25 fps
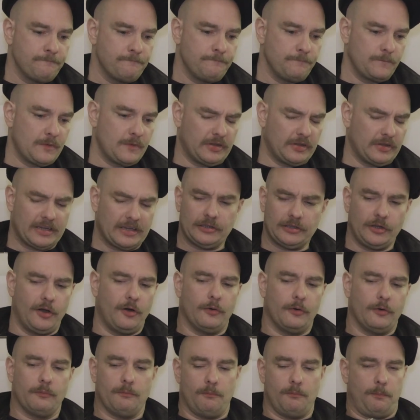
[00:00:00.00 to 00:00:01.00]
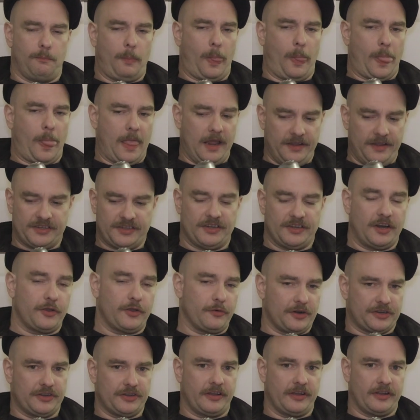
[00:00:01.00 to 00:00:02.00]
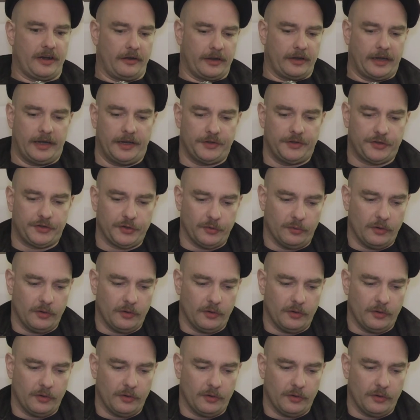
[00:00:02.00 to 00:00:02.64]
let alone, there's another issue that I'll get into